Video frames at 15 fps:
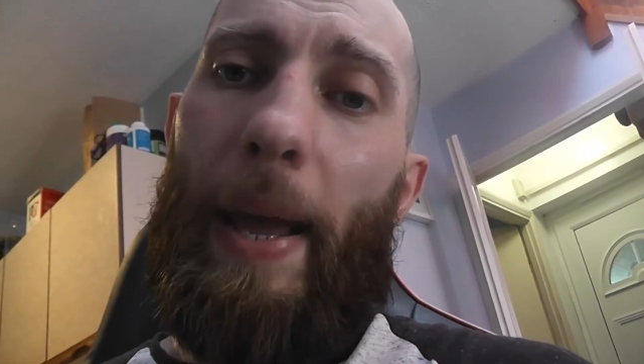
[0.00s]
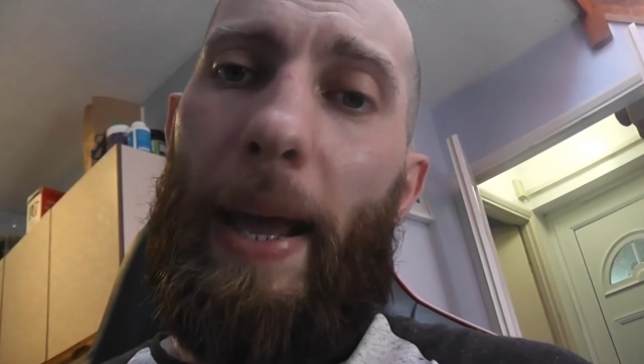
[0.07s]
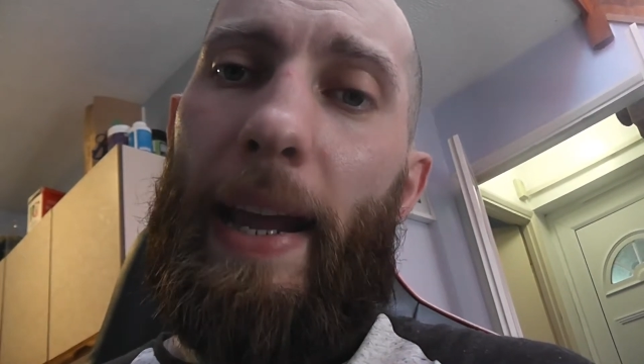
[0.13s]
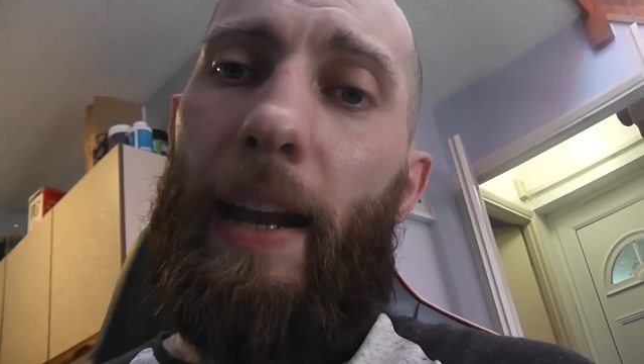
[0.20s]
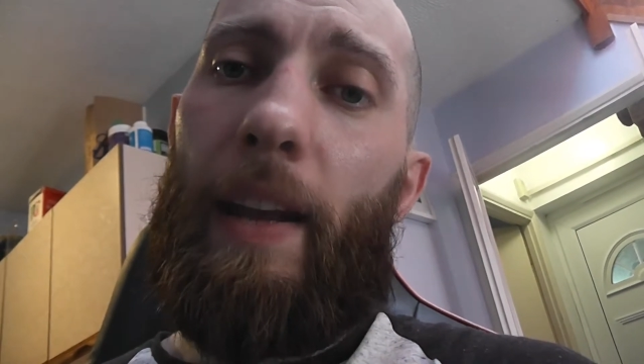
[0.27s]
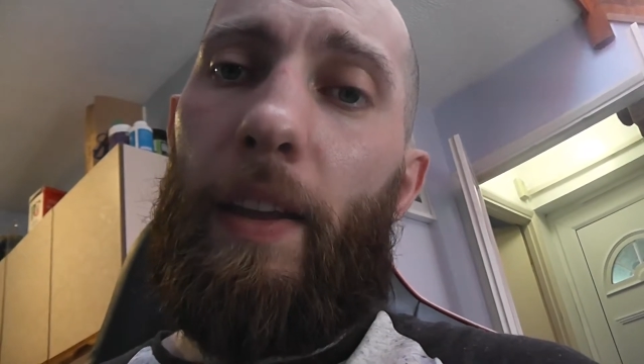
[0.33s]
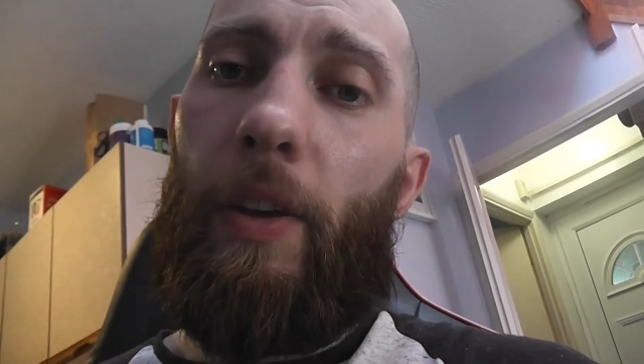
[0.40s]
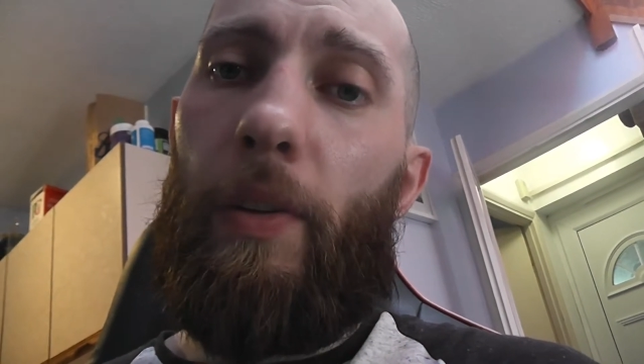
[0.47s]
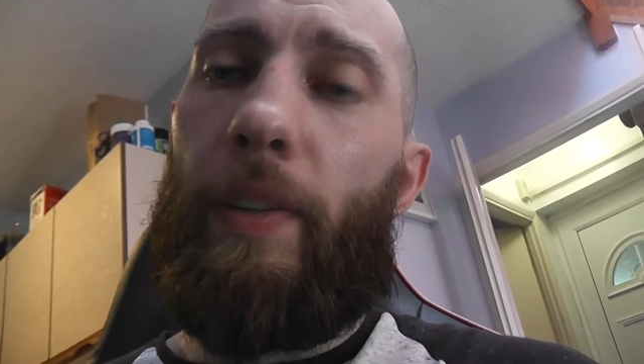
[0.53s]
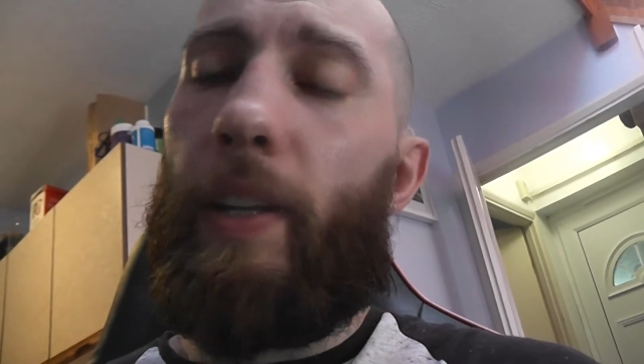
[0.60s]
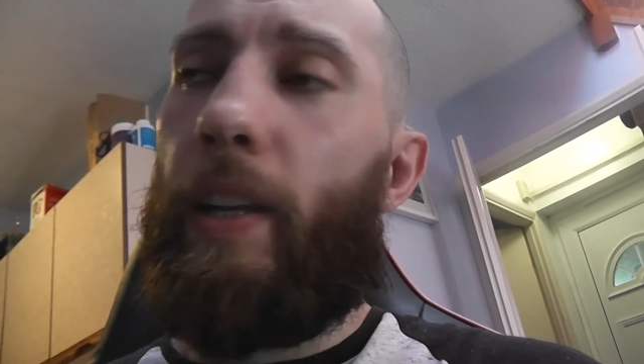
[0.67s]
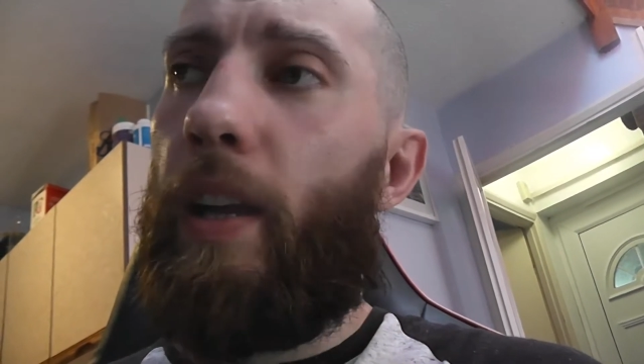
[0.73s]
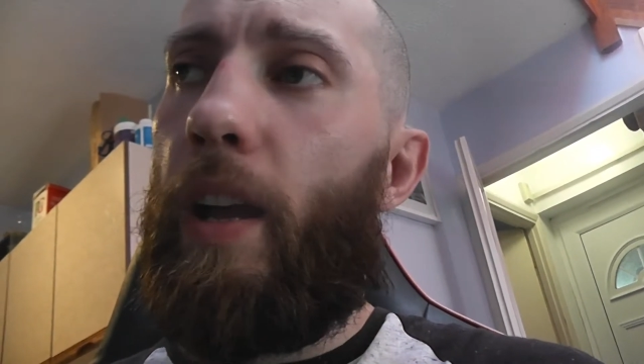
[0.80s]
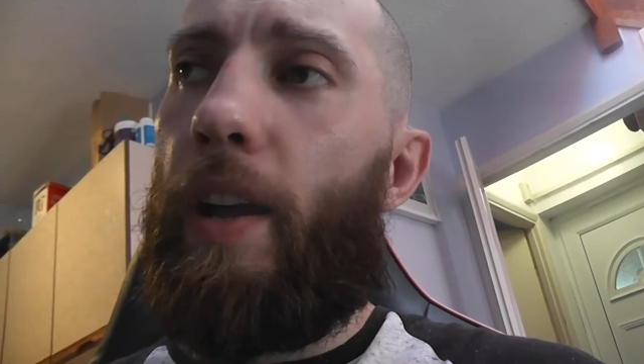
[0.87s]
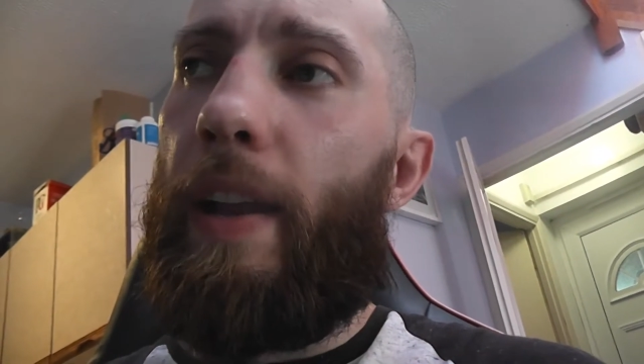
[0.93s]
paleo and
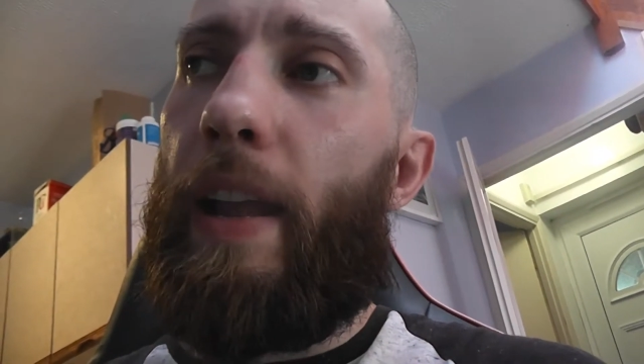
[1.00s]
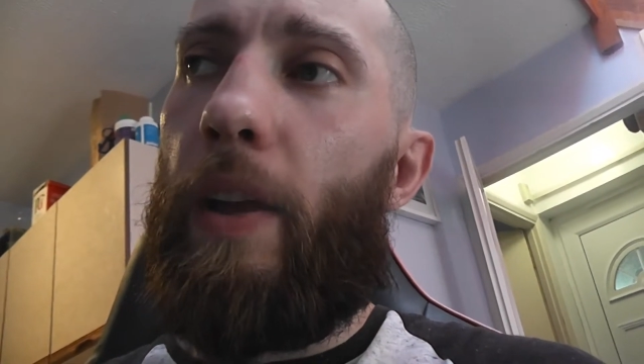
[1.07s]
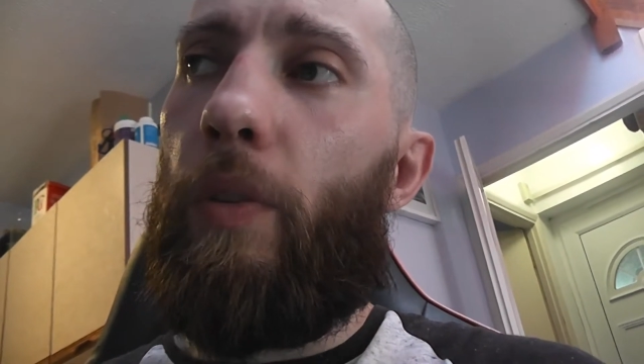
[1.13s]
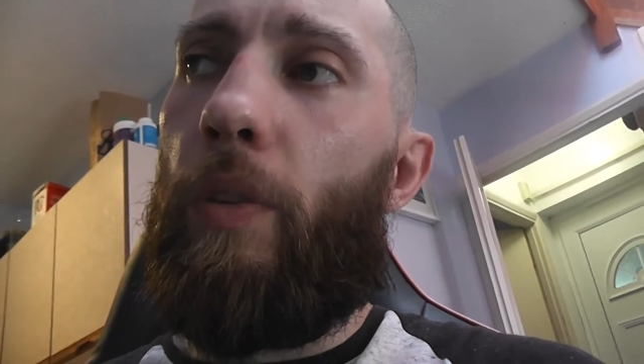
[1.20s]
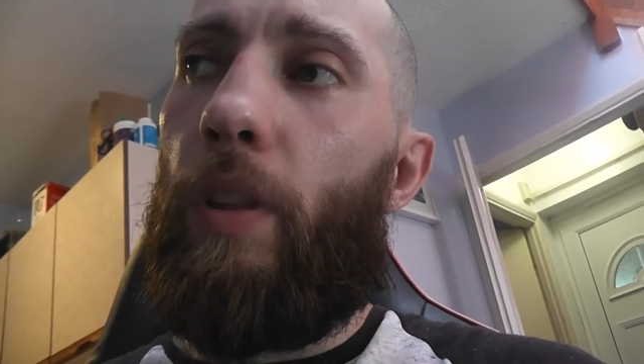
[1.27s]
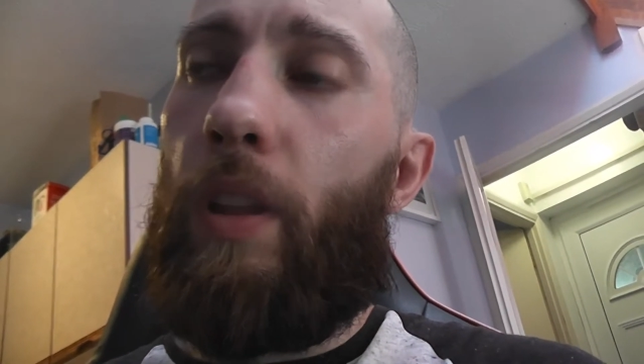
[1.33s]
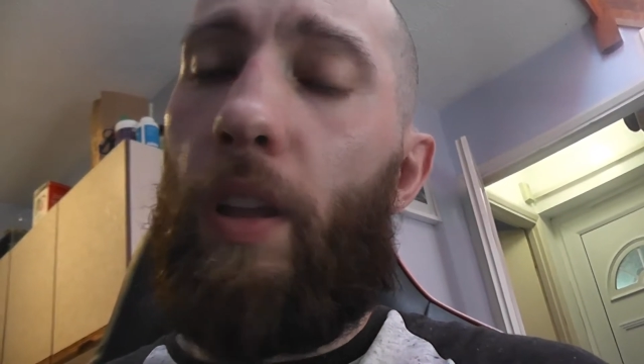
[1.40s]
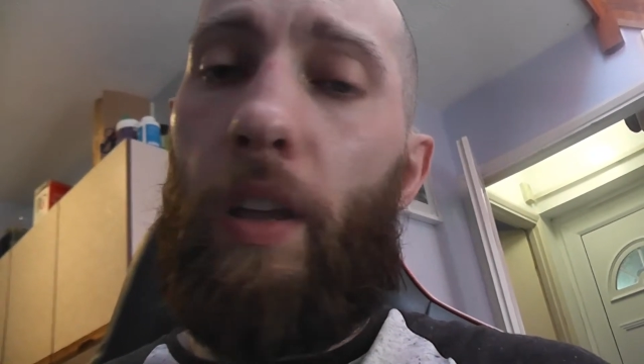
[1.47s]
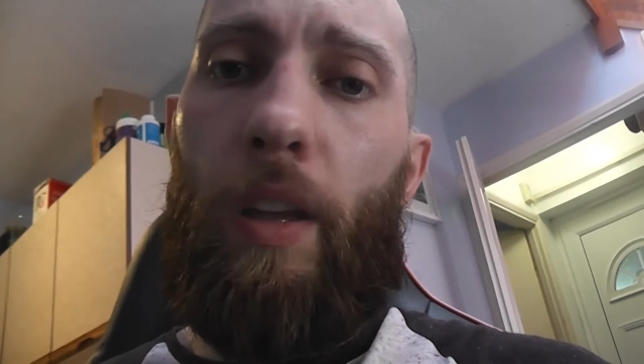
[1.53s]
they're cutting out